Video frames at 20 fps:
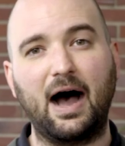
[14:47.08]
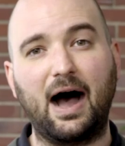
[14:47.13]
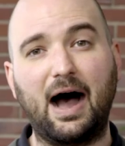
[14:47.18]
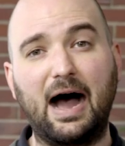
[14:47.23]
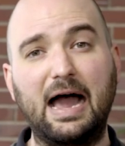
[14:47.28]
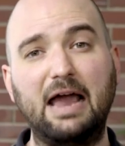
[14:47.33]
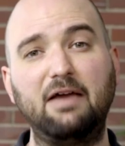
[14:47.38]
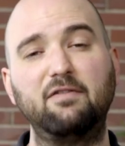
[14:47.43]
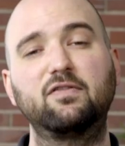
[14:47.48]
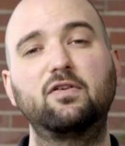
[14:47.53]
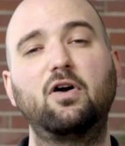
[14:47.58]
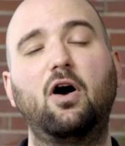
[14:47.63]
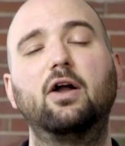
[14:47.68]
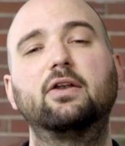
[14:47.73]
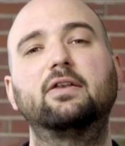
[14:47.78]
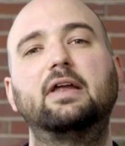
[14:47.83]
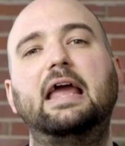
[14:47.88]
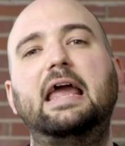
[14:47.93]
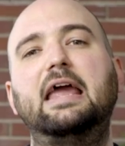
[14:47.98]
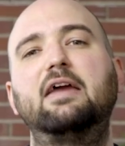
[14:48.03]
I've
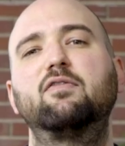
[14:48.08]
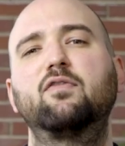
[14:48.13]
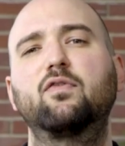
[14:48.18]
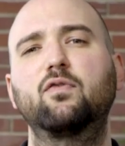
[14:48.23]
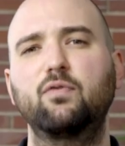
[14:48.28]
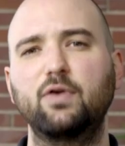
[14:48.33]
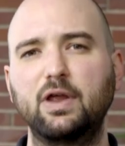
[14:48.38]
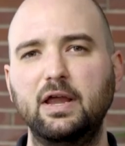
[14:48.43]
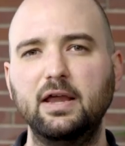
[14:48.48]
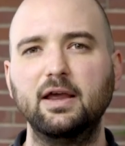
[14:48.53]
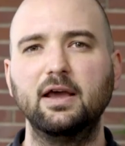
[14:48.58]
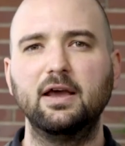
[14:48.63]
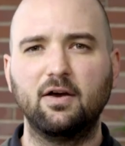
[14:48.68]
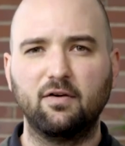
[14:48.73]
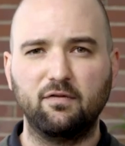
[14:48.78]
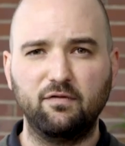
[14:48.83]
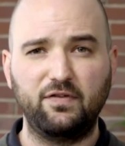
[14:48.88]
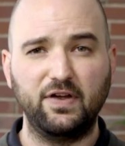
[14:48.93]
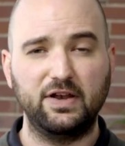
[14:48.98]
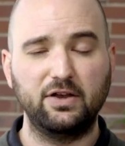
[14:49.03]
got a free
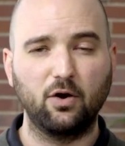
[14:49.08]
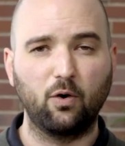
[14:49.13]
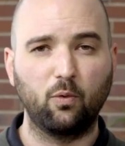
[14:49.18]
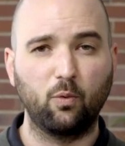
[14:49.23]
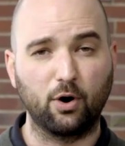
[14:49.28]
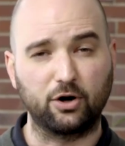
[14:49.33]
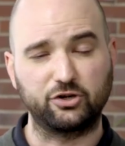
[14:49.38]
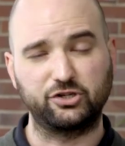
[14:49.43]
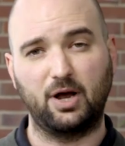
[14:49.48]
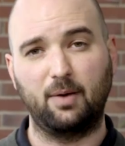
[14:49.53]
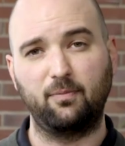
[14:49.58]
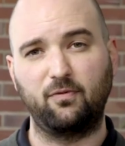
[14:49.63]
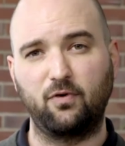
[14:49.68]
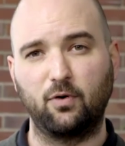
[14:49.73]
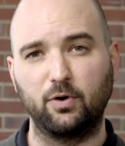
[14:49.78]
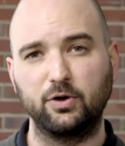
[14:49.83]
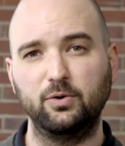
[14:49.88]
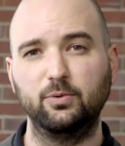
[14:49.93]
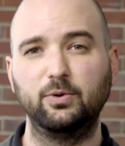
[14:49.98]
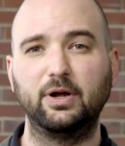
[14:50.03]
video workshop
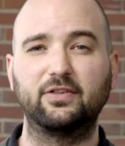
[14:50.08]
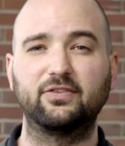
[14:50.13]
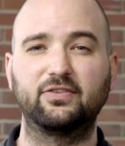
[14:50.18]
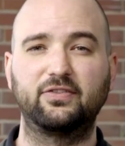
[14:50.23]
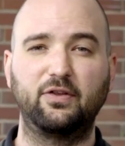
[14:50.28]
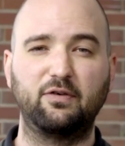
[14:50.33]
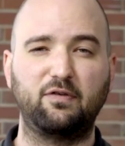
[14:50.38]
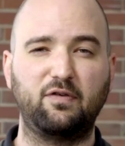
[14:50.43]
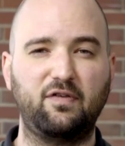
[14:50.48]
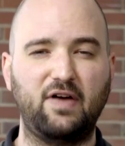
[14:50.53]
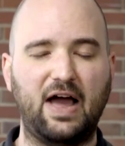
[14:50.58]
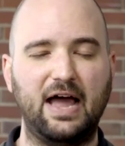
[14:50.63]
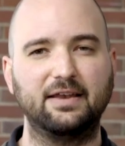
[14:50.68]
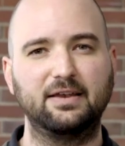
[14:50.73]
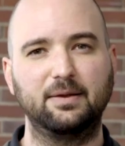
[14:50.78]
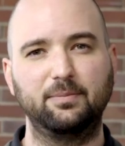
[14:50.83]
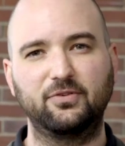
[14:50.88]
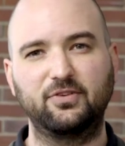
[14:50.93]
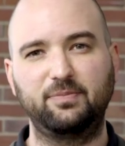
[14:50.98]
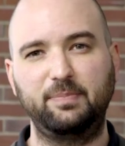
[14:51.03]
for you. It's the
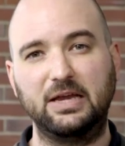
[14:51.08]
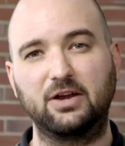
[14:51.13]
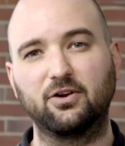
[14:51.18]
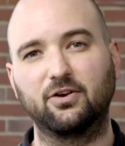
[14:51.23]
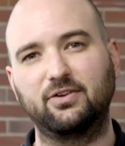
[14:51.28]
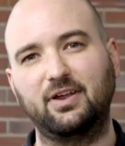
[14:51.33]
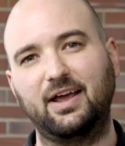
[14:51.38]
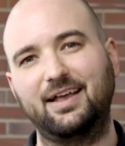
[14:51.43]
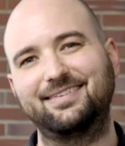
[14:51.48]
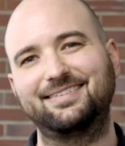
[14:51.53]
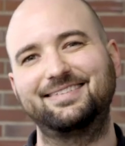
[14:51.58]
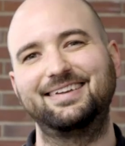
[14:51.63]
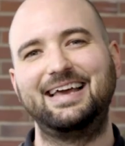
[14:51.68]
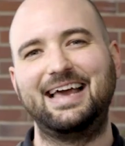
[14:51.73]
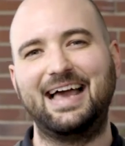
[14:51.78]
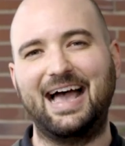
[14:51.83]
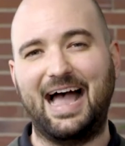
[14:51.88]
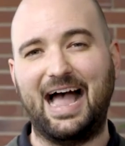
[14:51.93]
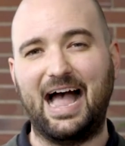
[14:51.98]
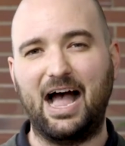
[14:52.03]
Phantom Speaker Test,
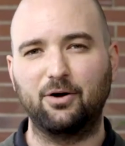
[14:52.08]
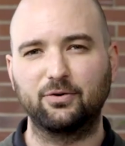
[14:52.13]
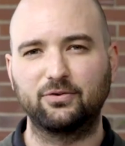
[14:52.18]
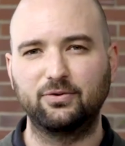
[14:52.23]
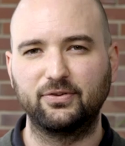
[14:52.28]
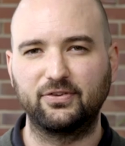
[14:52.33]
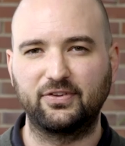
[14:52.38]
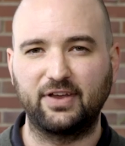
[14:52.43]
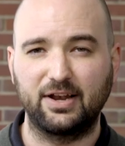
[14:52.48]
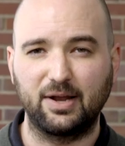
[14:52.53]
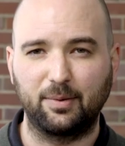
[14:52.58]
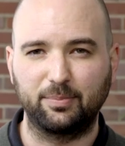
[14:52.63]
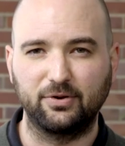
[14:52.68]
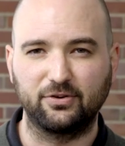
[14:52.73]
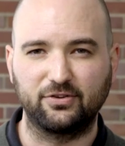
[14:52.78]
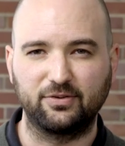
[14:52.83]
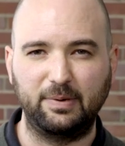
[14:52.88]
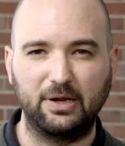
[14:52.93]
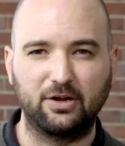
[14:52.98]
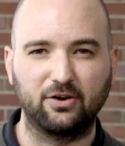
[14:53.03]
how to set up
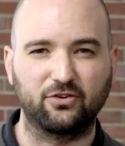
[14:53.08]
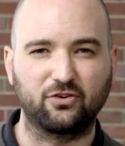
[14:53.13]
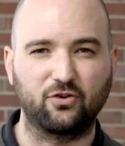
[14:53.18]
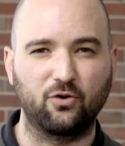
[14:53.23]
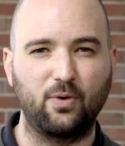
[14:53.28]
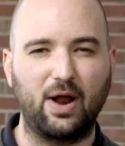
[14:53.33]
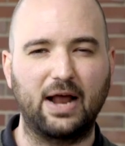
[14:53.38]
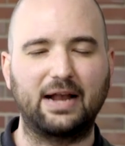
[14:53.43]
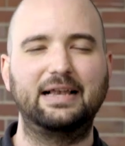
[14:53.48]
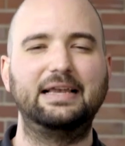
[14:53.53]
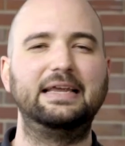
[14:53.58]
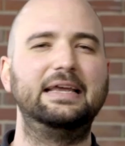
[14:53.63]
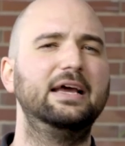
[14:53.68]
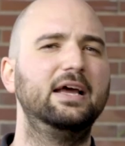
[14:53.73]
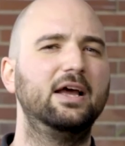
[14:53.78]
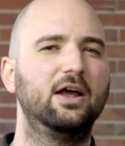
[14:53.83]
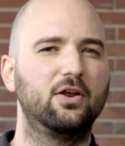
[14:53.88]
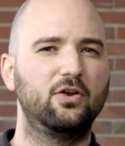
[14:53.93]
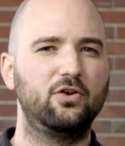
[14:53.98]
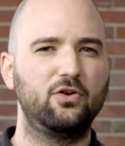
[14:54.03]
your speakers correctly,
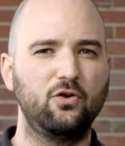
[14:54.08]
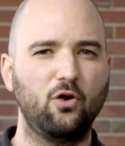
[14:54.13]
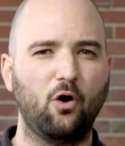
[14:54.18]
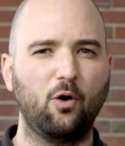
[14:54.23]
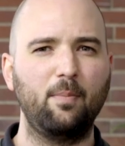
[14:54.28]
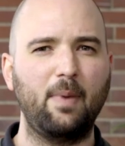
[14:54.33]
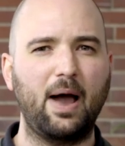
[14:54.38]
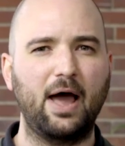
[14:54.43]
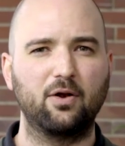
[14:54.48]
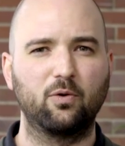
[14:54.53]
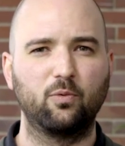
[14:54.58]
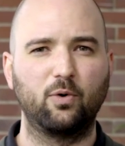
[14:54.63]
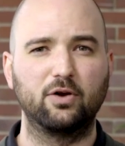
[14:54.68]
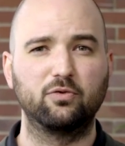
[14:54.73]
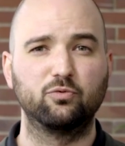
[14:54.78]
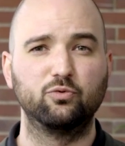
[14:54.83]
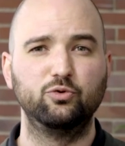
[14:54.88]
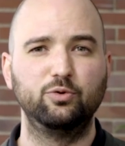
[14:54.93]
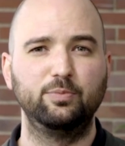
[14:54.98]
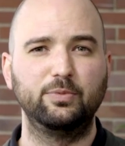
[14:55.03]
no matter what
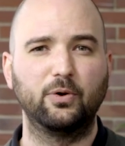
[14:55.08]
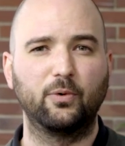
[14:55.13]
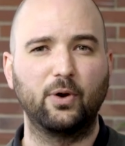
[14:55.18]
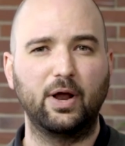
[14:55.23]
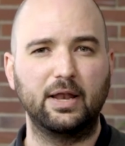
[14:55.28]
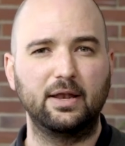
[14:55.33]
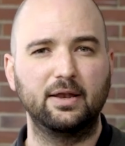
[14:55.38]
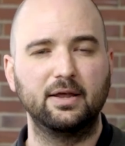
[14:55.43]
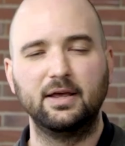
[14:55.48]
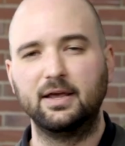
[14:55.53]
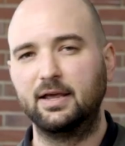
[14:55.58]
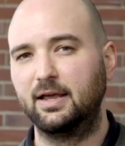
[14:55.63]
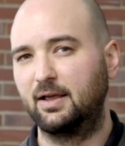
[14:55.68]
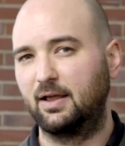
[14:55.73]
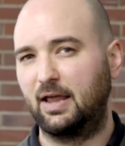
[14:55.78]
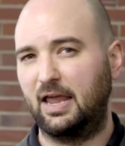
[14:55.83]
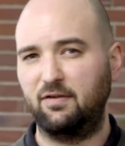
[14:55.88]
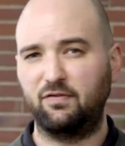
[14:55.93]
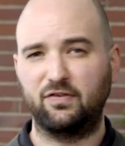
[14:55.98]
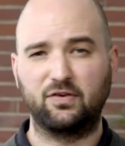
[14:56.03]
room you're in.
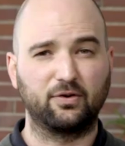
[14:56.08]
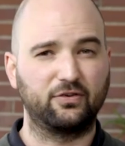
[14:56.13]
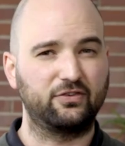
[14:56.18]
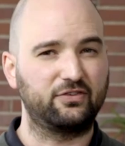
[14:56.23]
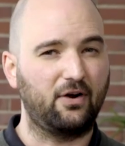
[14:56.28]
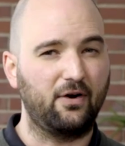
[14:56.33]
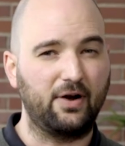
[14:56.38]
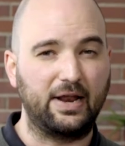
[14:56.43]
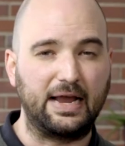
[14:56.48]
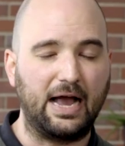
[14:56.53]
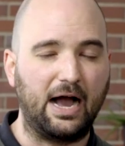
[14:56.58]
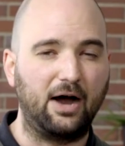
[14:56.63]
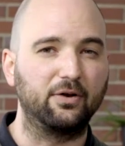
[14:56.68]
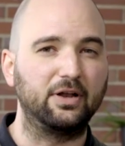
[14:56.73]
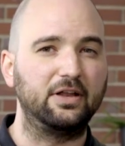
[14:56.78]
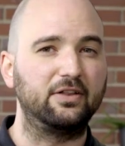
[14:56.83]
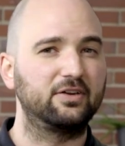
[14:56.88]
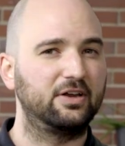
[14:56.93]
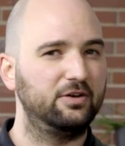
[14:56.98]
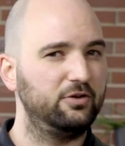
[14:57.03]
If you're starting
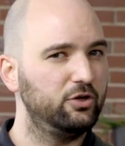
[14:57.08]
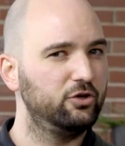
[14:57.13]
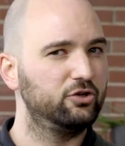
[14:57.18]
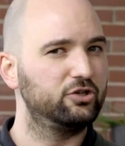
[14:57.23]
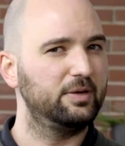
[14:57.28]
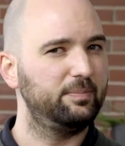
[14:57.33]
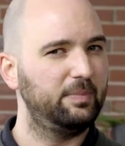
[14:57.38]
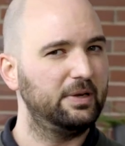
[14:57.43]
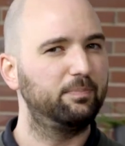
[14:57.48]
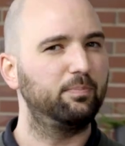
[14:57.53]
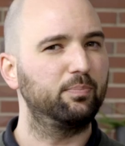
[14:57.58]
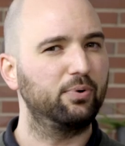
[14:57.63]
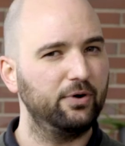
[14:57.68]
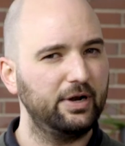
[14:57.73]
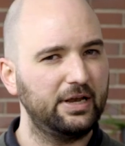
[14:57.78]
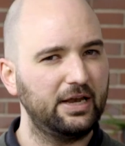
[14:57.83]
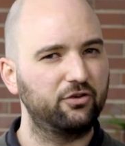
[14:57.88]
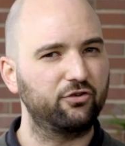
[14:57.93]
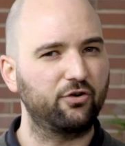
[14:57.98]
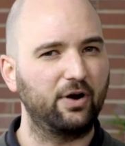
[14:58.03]
out, it can usually be
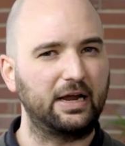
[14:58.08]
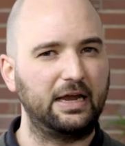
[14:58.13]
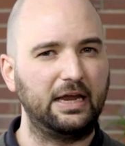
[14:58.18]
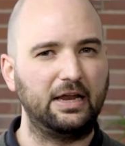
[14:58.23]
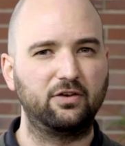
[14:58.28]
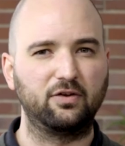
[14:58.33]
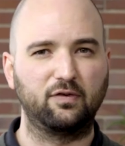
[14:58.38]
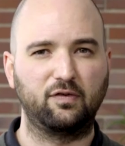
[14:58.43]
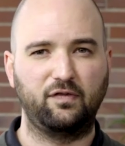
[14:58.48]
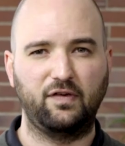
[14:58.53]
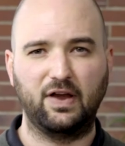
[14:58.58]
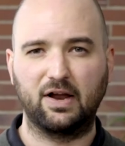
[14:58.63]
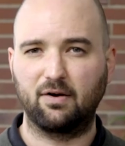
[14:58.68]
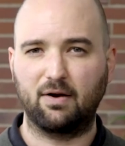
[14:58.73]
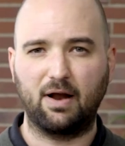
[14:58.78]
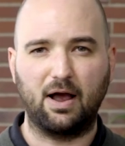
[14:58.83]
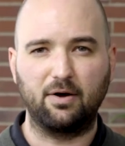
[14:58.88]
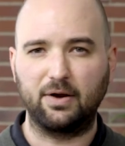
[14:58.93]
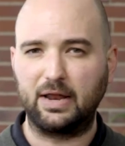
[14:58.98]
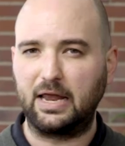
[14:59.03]
pretty tricky to
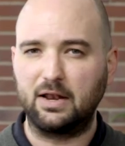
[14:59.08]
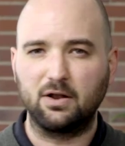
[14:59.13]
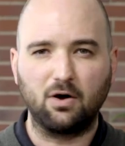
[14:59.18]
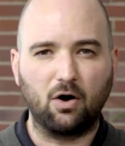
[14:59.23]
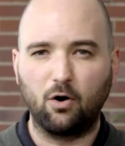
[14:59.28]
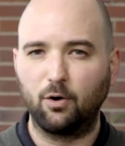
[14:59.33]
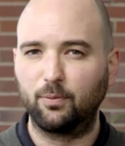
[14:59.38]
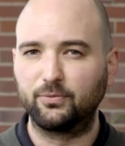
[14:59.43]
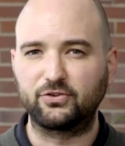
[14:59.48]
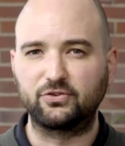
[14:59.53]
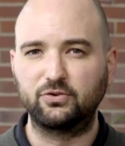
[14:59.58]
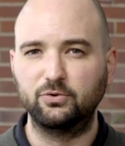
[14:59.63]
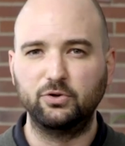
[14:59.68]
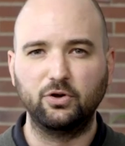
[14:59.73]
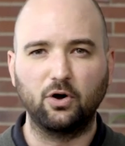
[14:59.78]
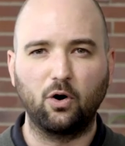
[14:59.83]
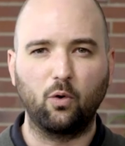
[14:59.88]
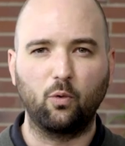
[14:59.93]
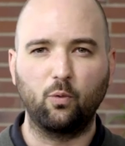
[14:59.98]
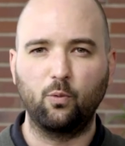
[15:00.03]
figure out in a home
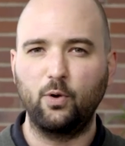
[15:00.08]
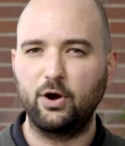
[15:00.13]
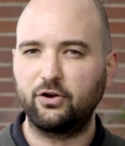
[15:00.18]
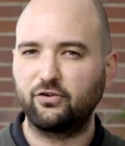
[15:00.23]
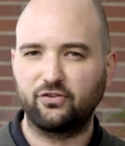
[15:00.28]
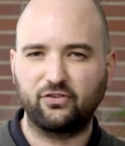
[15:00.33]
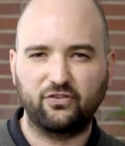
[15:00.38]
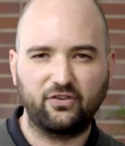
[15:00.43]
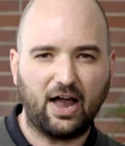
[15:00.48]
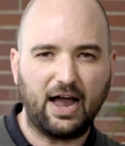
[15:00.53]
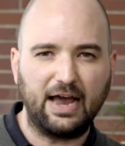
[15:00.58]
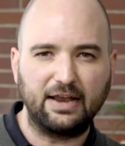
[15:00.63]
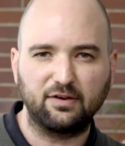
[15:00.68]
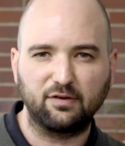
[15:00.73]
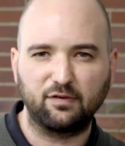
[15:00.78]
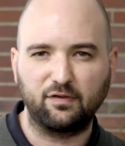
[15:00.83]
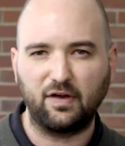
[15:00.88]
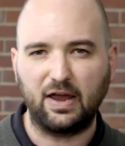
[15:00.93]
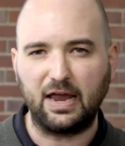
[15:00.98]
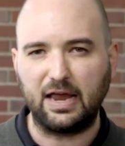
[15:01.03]
studio which side
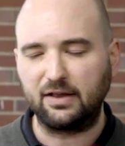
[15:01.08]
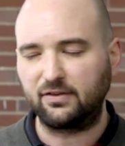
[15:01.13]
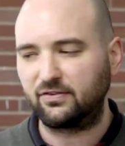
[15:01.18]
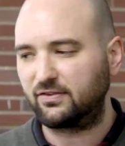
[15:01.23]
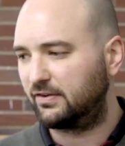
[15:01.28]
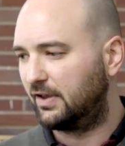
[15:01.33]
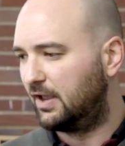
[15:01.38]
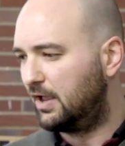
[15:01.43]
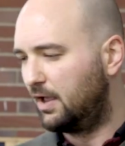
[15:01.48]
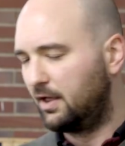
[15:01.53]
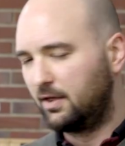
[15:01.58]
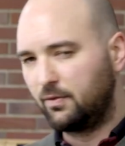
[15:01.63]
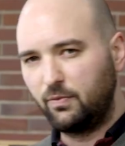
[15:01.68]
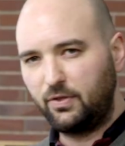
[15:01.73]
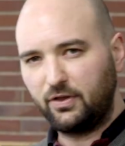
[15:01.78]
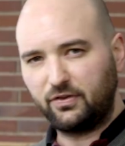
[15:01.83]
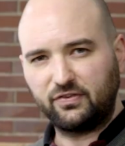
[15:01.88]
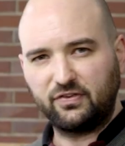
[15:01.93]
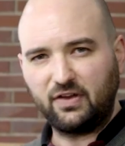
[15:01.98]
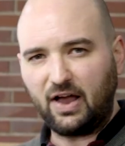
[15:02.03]
to face,
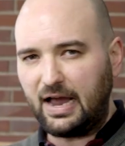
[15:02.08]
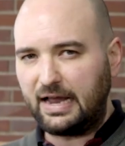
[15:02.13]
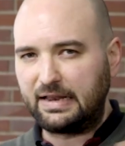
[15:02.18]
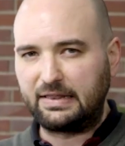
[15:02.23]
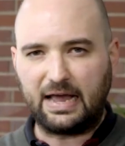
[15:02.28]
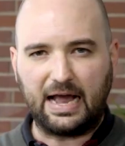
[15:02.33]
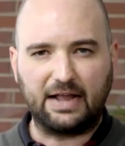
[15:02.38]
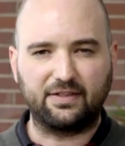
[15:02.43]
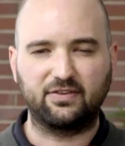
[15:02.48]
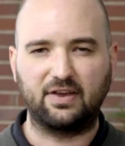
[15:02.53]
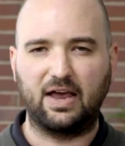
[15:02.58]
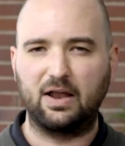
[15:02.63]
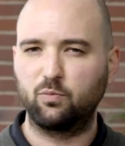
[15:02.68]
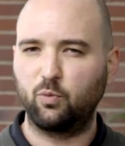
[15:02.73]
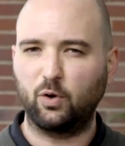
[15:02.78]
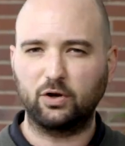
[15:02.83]
this side, that side,